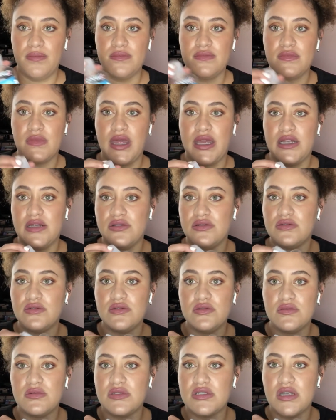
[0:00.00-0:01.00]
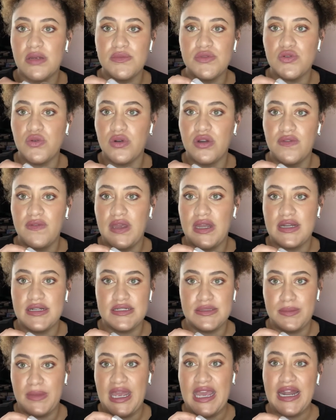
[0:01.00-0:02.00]
like some sort of
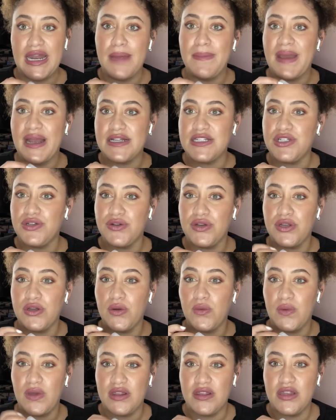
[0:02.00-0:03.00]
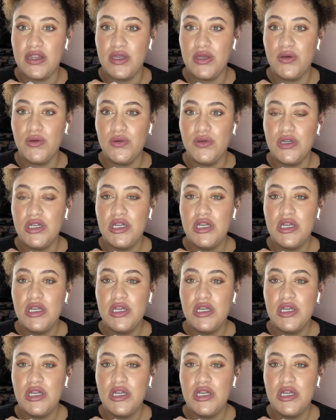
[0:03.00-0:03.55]
antibacterial with you,